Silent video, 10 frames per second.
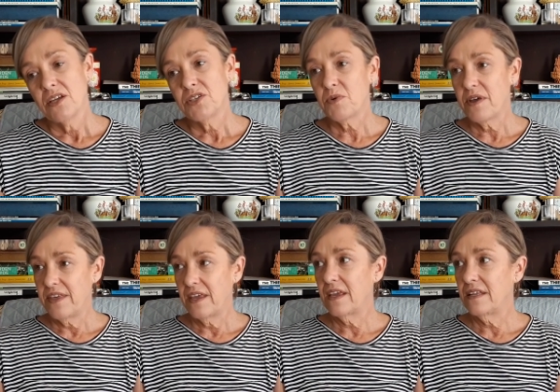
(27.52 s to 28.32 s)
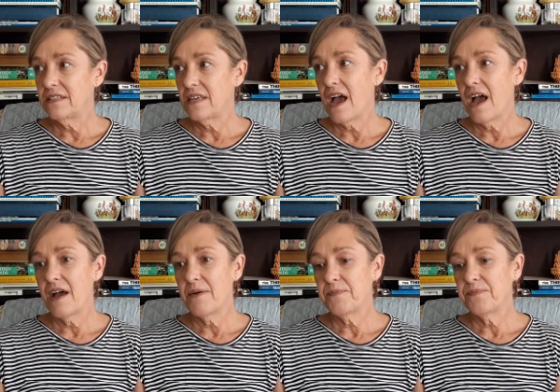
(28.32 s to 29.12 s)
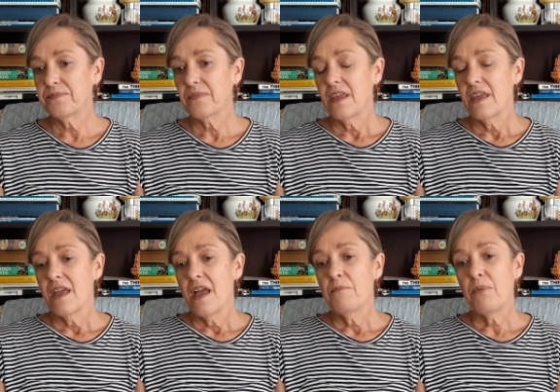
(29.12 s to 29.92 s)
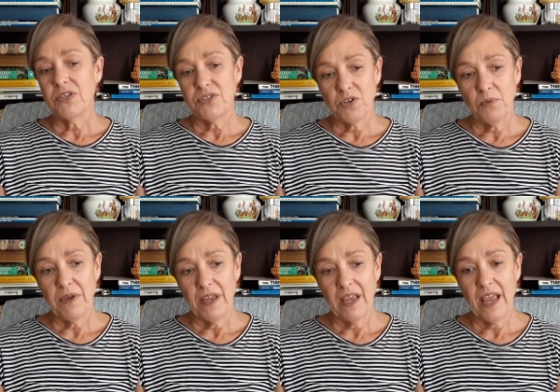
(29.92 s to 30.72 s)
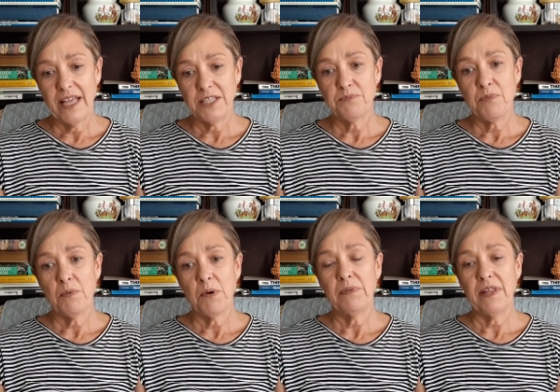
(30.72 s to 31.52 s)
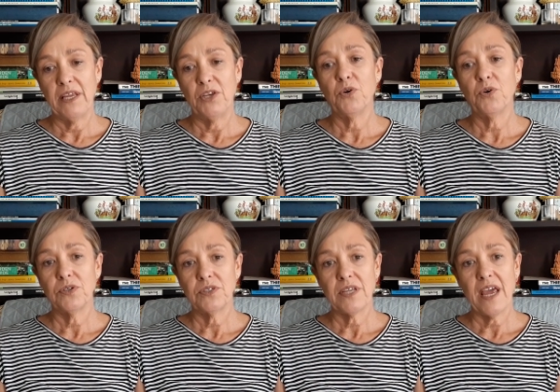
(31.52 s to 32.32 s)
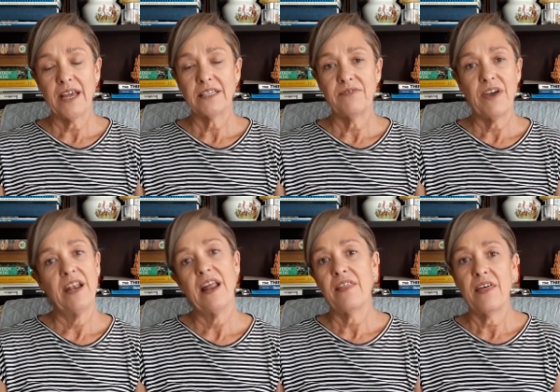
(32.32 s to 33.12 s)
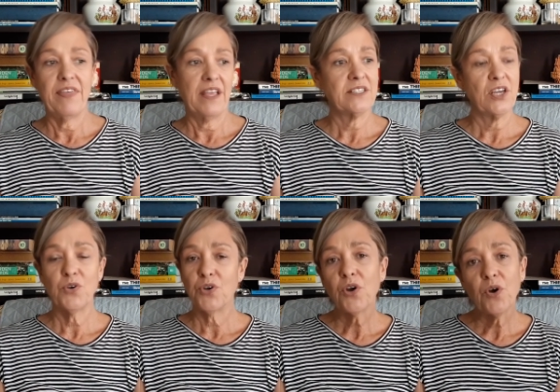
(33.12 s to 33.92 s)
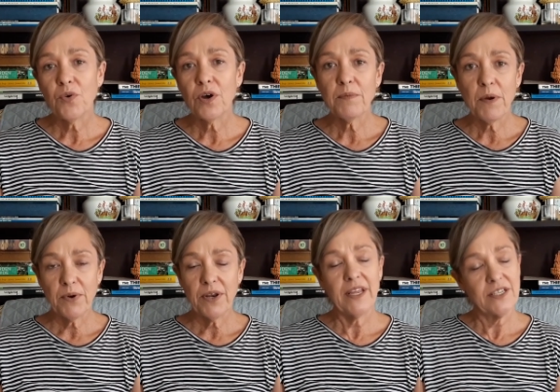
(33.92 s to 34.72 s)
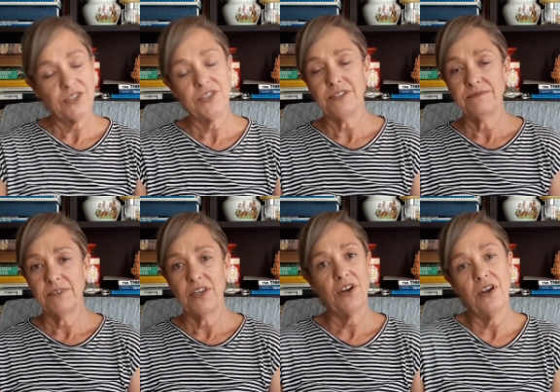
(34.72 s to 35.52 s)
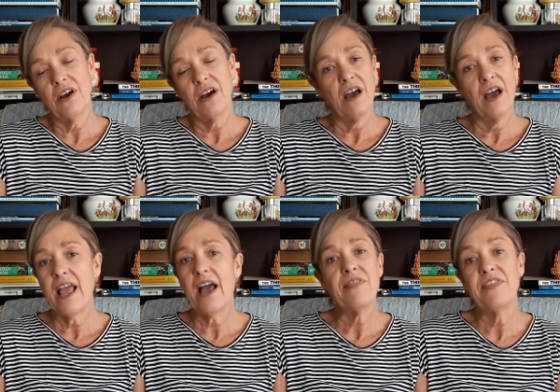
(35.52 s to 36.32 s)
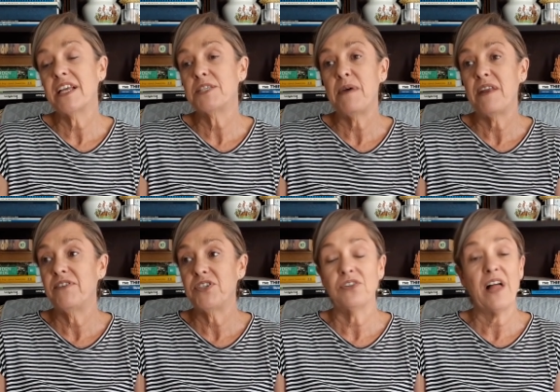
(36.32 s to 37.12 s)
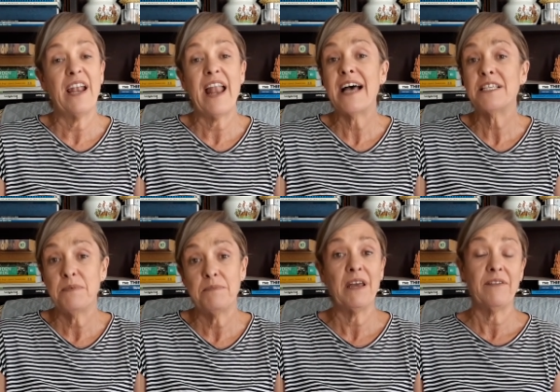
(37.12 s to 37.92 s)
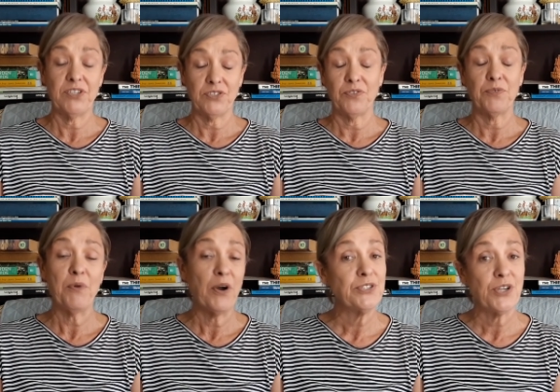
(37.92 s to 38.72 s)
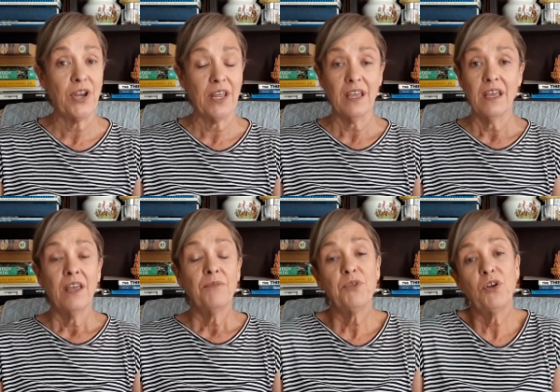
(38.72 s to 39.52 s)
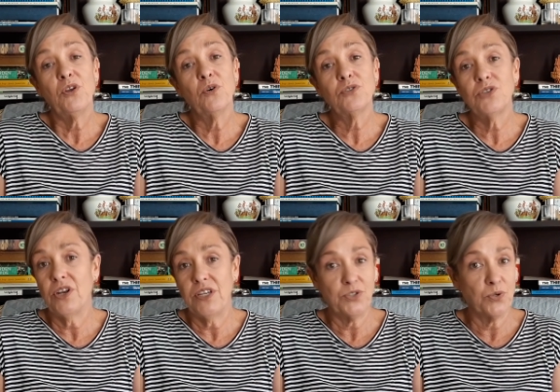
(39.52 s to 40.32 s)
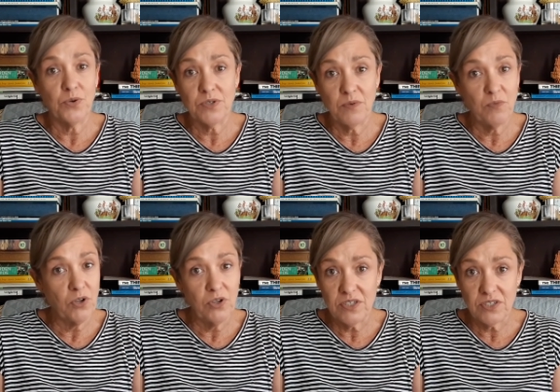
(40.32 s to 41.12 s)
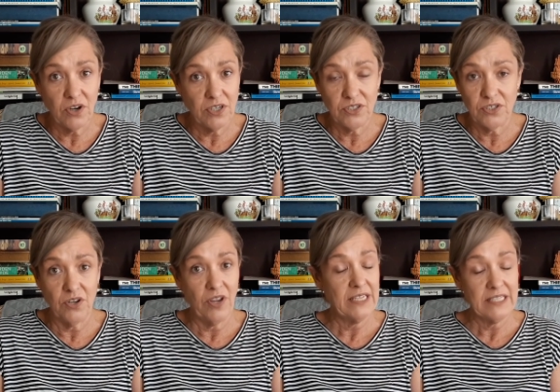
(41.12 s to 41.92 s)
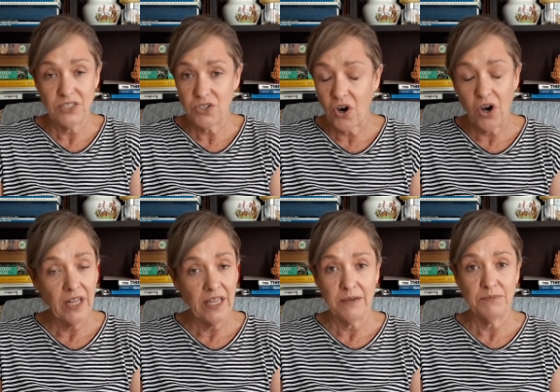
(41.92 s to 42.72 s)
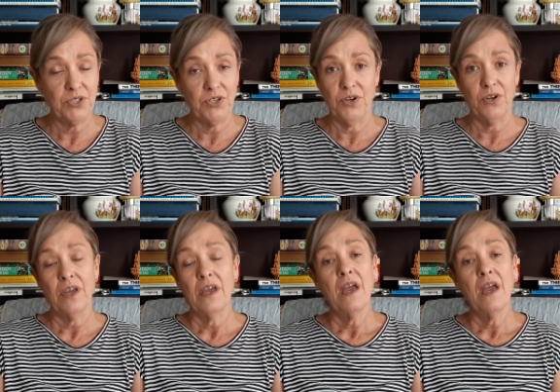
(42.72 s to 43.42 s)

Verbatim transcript: Do I think it's um, by stopping, it's probably not activated other things that could have gone wrong in my body? Yes, I do. You know, I, I think it's beneficial, and it has been beneficial for my journey. You know, your journey is yours, and what you decide to do is entirely up to you.